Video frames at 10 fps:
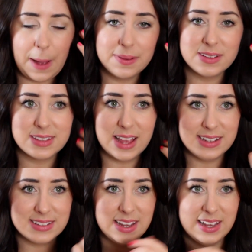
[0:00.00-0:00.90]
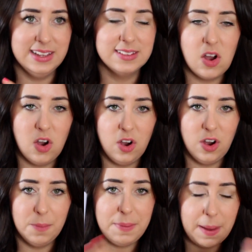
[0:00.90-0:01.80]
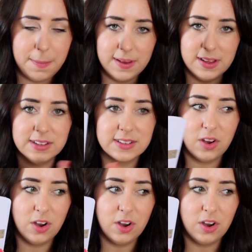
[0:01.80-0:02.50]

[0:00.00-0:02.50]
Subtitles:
apple slices or peppers,